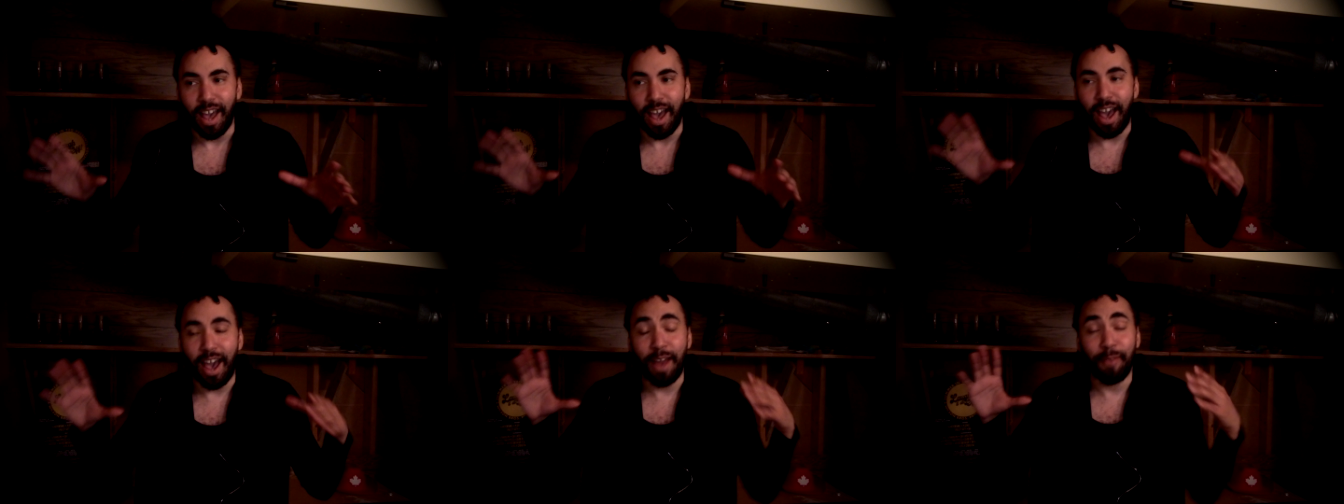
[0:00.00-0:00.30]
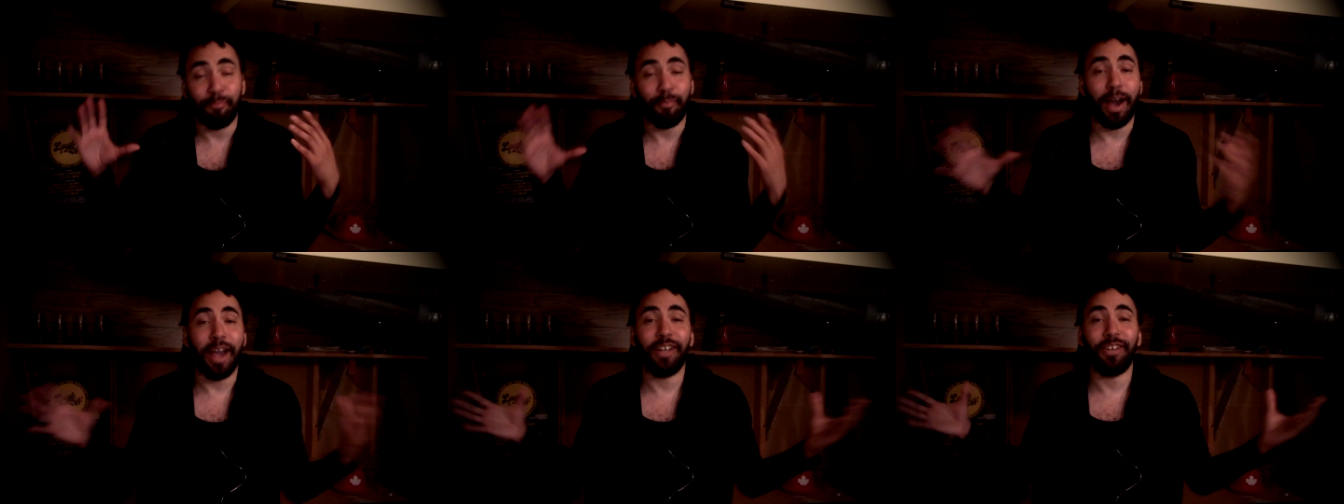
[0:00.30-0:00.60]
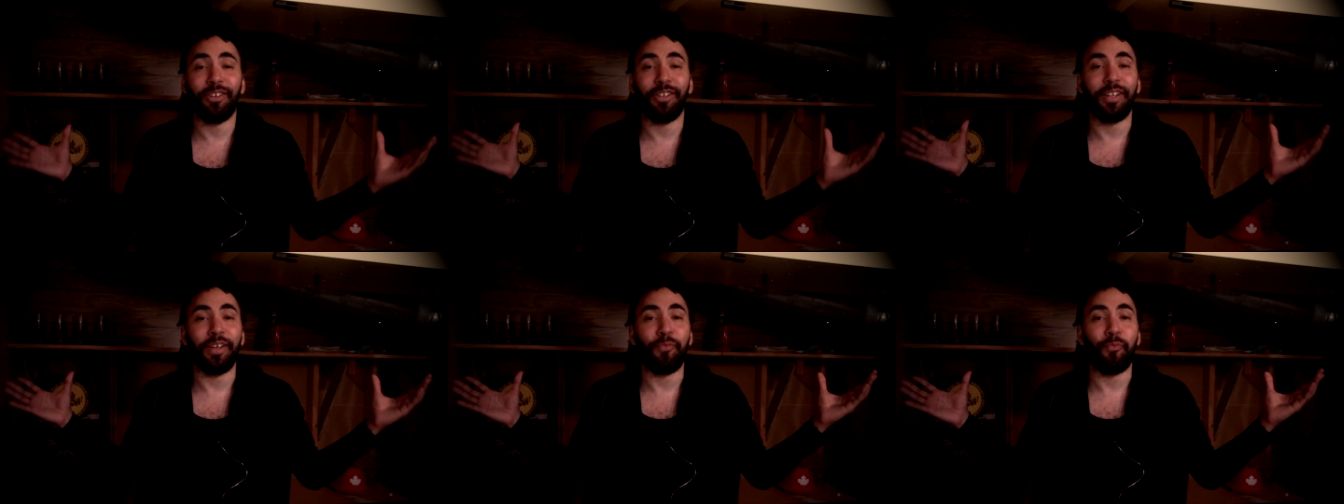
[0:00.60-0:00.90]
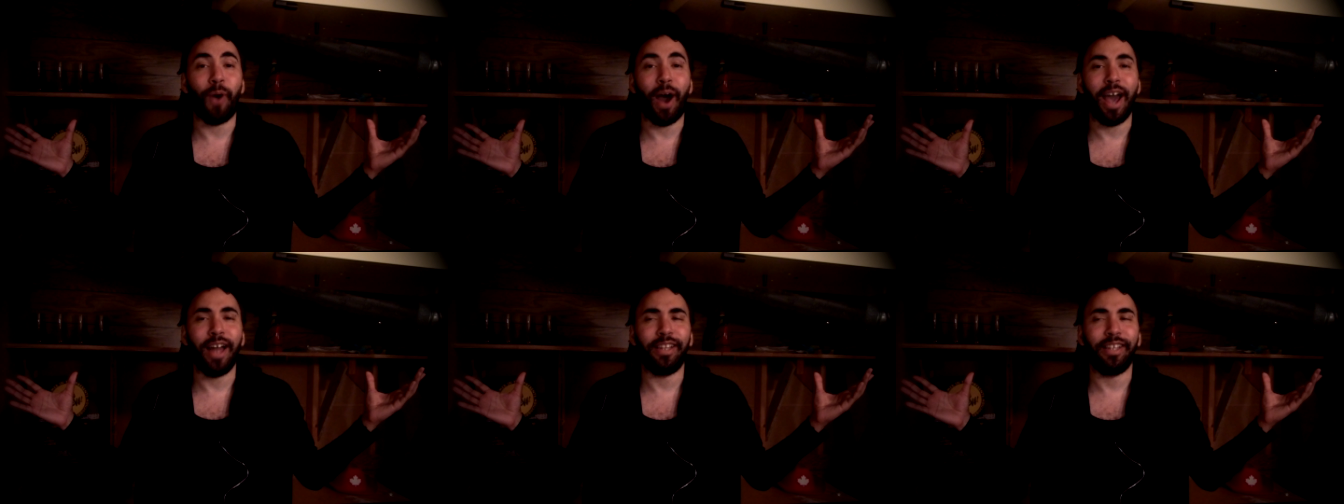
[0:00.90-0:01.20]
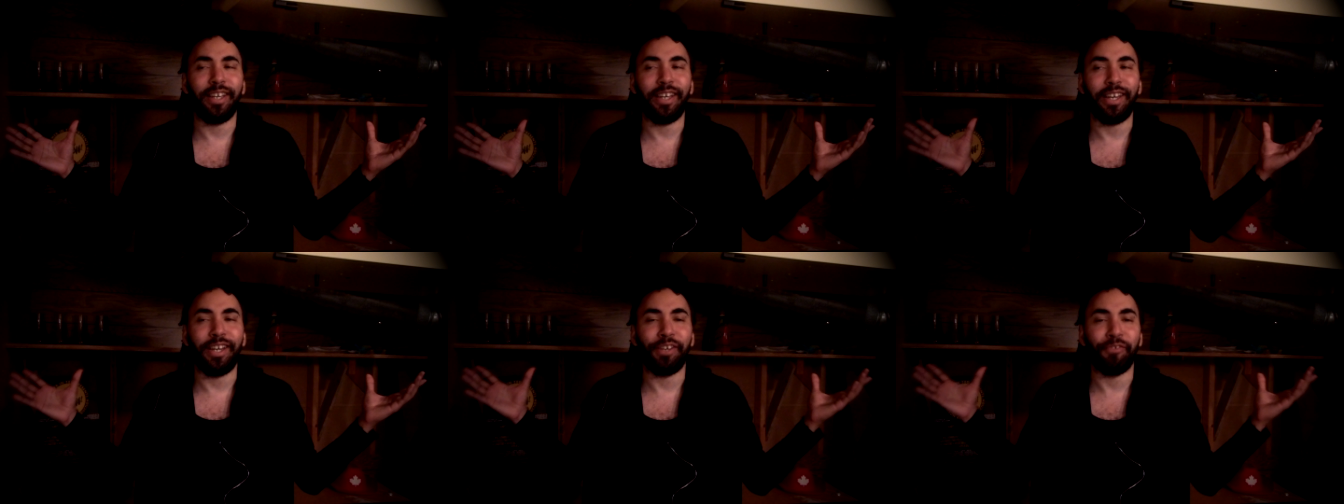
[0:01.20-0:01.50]
and Michael and
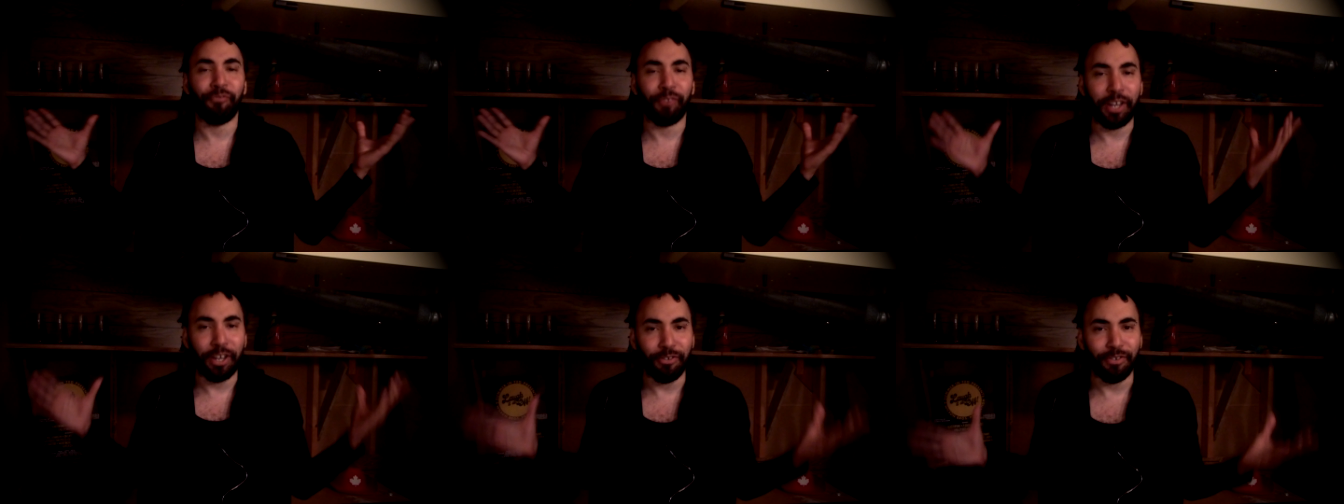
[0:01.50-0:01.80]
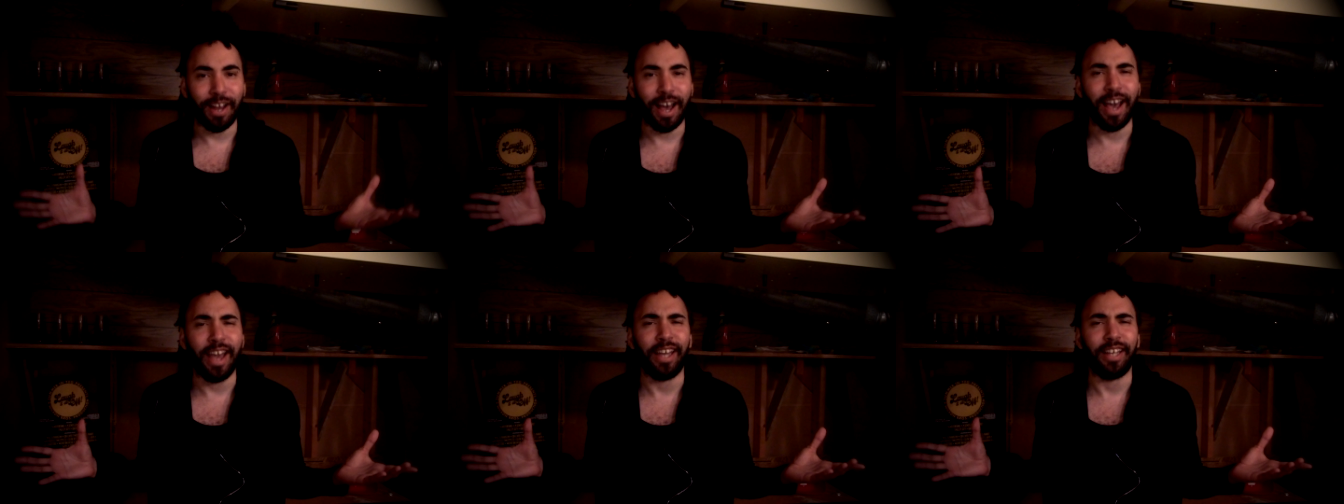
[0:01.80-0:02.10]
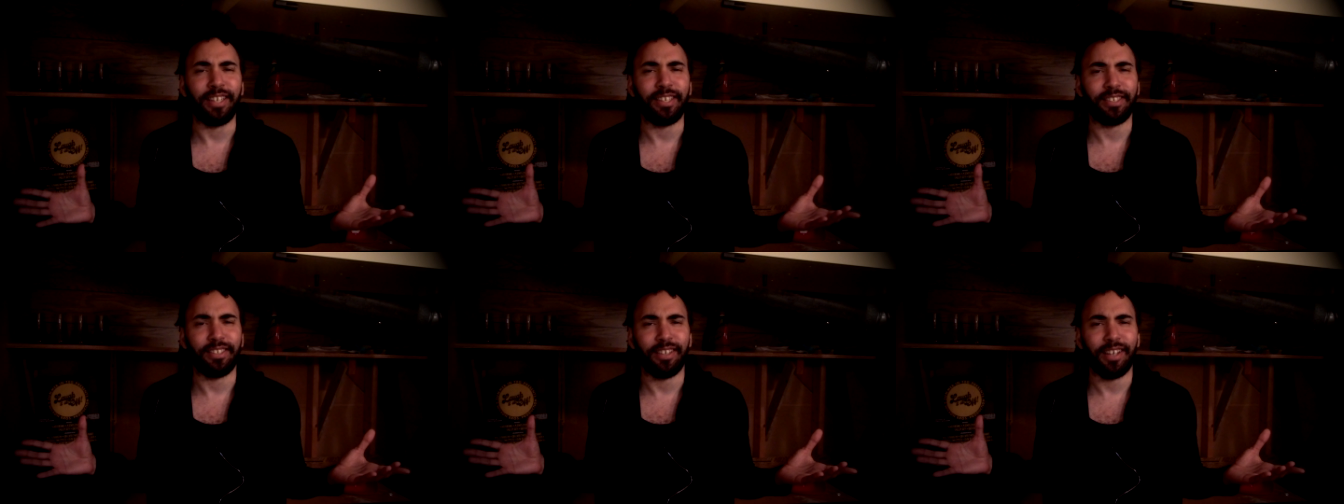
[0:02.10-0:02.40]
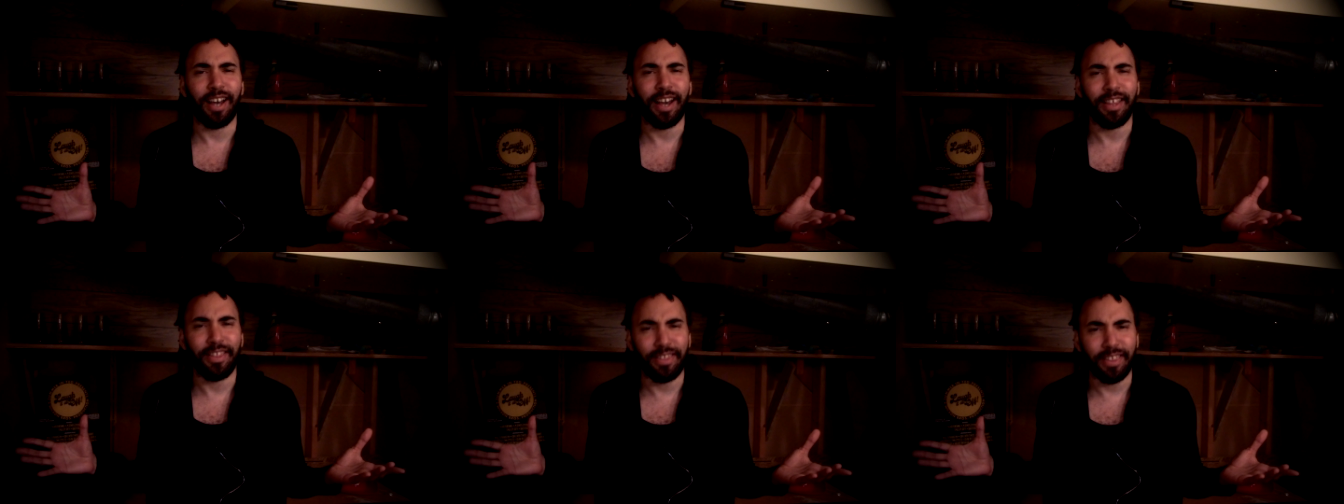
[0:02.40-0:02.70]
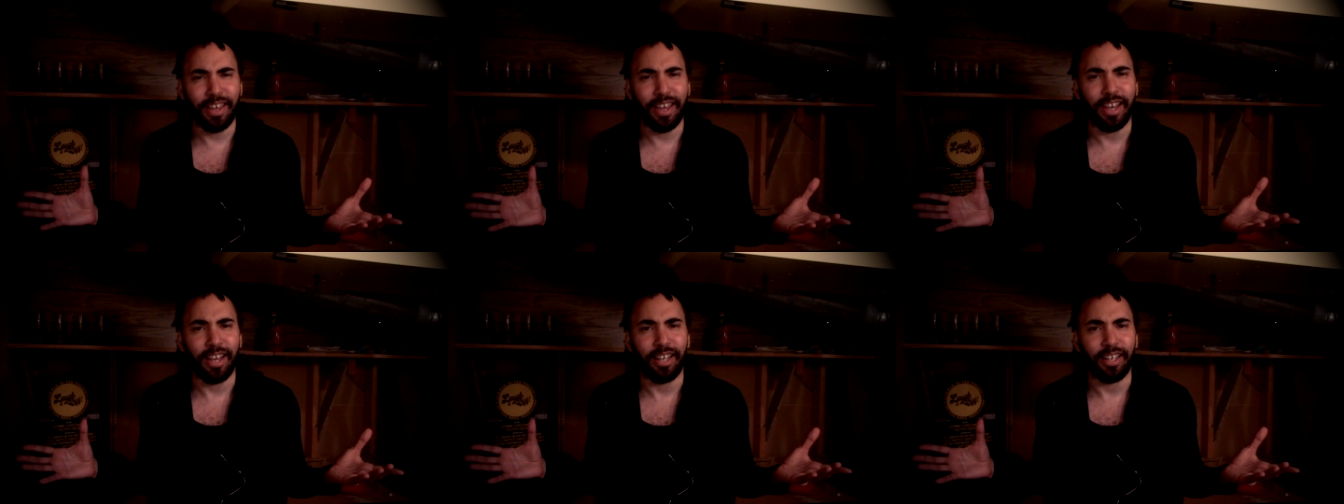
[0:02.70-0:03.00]
Wiley reunite, I
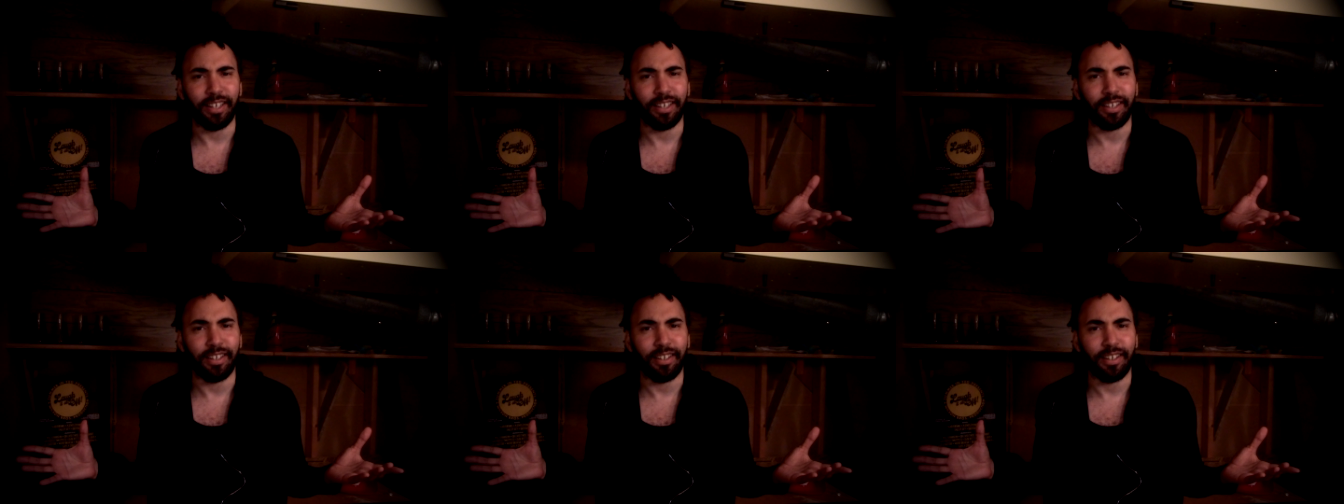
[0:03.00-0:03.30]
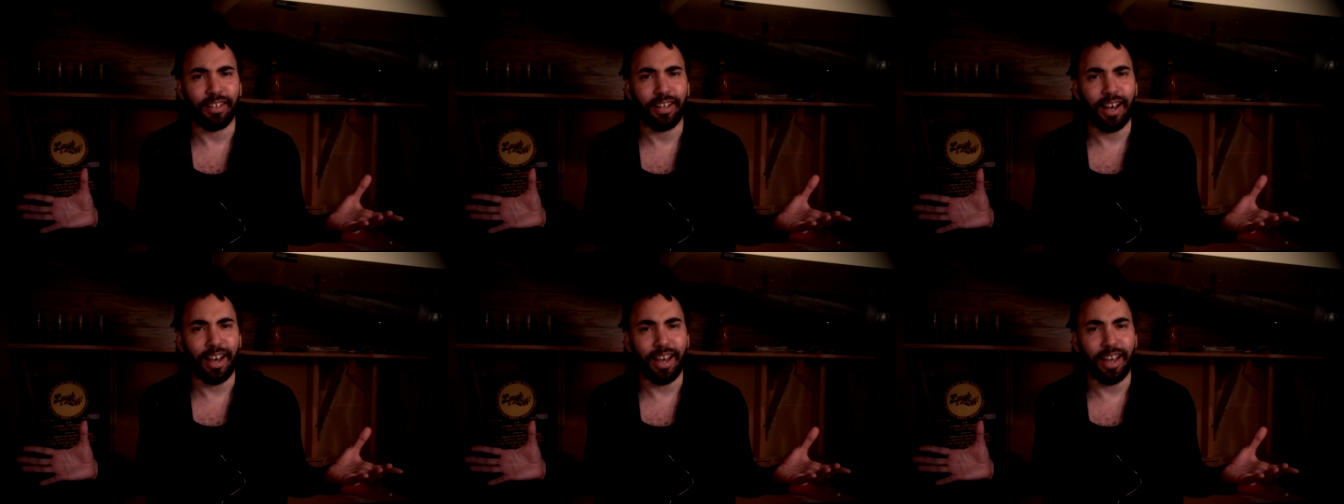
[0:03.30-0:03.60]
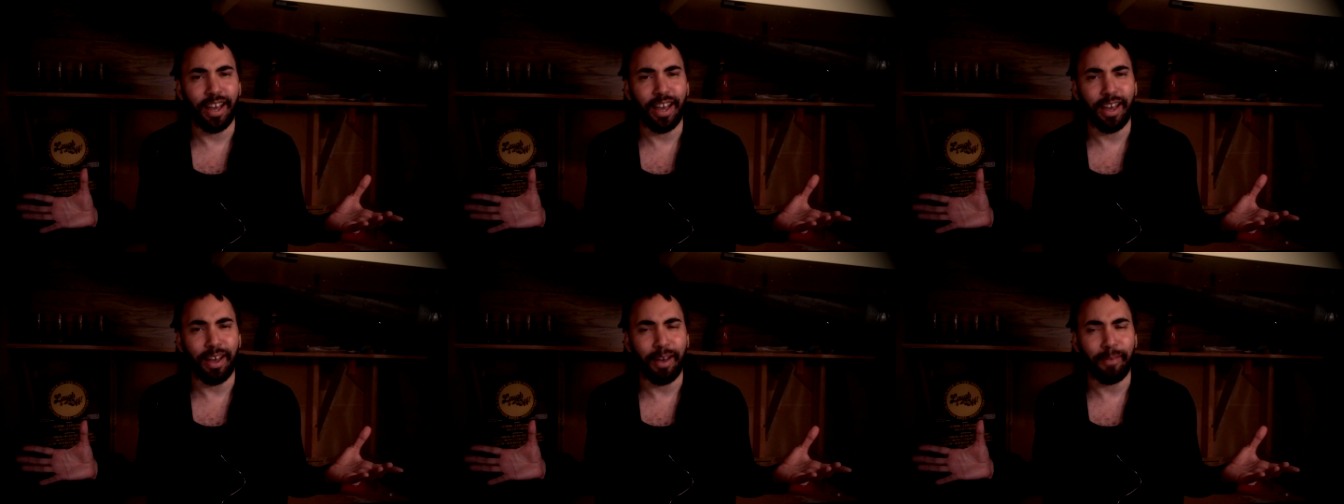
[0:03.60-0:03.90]
think. I,